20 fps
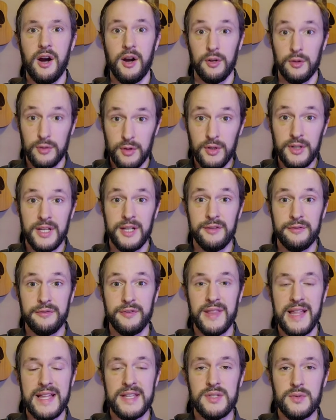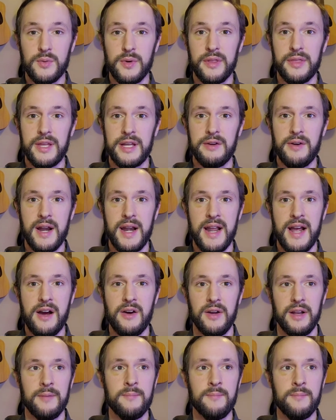are looking for that sort of thing right now.